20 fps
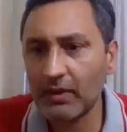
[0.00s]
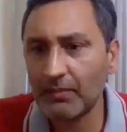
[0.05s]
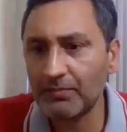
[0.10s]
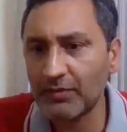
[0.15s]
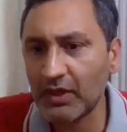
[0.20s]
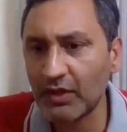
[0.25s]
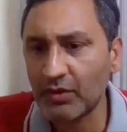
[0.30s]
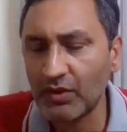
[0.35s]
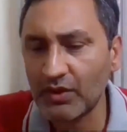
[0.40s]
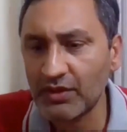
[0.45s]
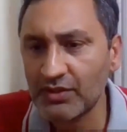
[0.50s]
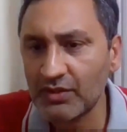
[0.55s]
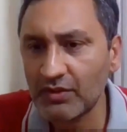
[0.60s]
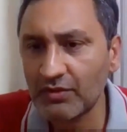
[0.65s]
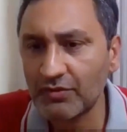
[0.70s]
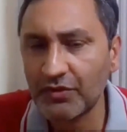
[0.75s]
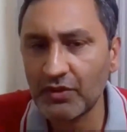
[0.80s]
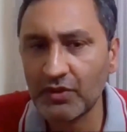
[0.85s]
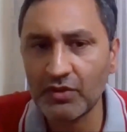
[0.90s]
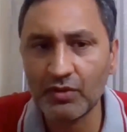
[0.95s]
A
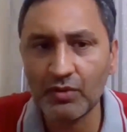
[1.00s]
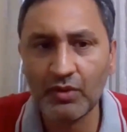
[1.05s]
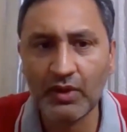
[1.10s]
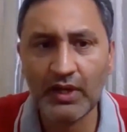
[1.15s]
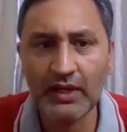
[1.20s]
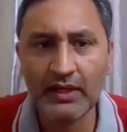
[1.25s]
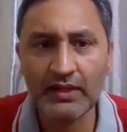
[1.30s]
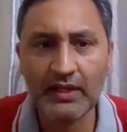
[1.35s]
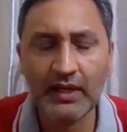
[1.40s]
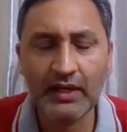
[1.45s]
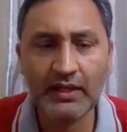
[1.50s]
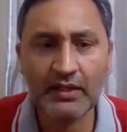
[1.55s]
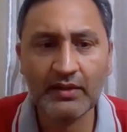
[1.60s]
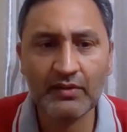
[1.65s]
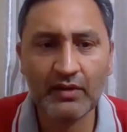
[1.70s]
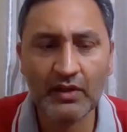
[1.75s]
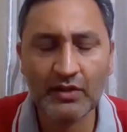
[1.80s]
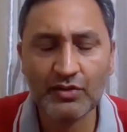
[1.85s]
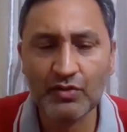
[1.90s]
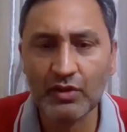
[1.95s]
question for you, and that
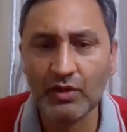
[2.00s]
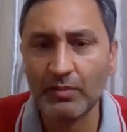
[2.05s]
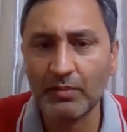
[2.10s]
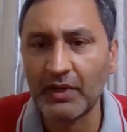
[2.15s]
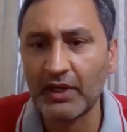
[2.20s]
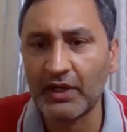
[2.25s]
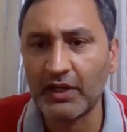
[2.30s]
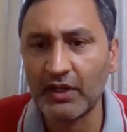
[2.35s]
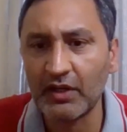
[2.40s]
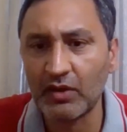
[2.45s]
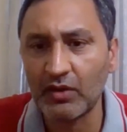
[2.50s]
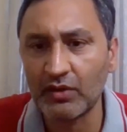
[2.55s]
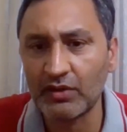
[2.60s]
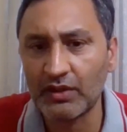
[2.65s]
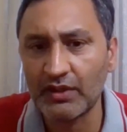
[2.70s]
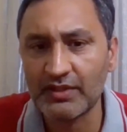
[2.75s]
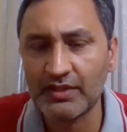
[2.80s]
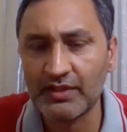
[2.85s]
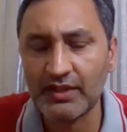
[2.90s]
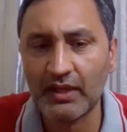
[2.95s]
is actually building on
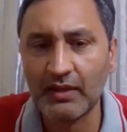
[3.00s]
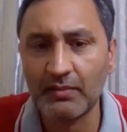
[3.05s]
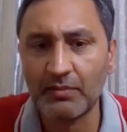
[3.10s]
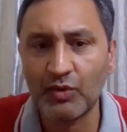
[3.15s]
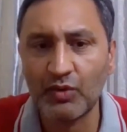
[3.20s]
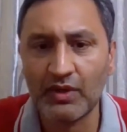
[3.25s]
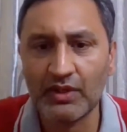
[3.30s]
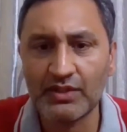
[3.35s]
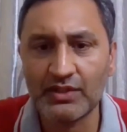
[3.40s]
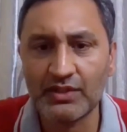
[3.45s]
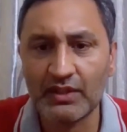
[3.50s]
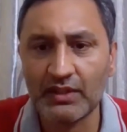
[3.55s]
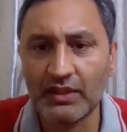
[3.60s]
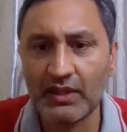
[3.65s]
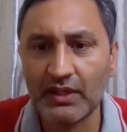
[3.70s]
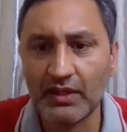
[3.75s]
the same question